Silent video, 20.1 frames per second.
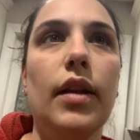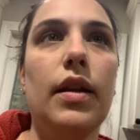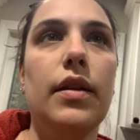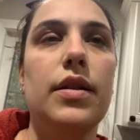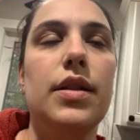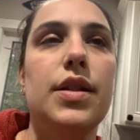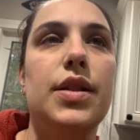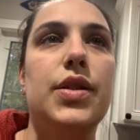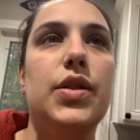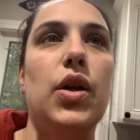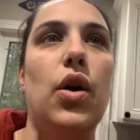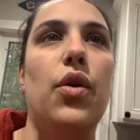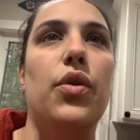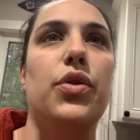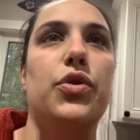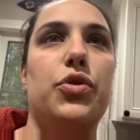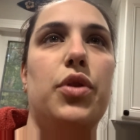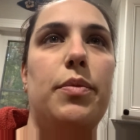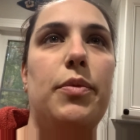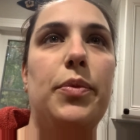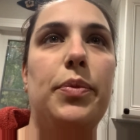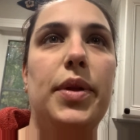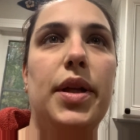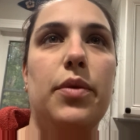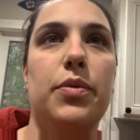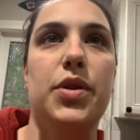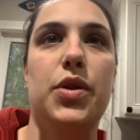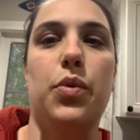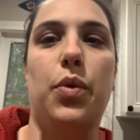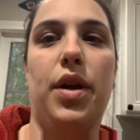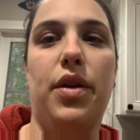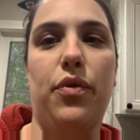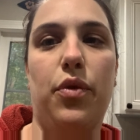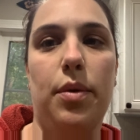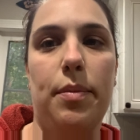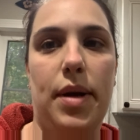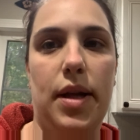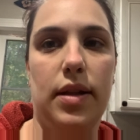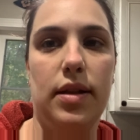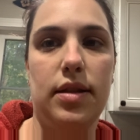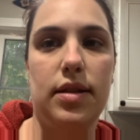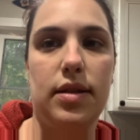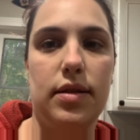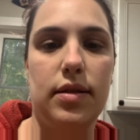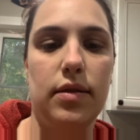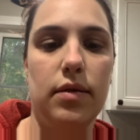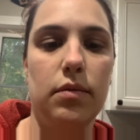so the treatment plan was 24 months.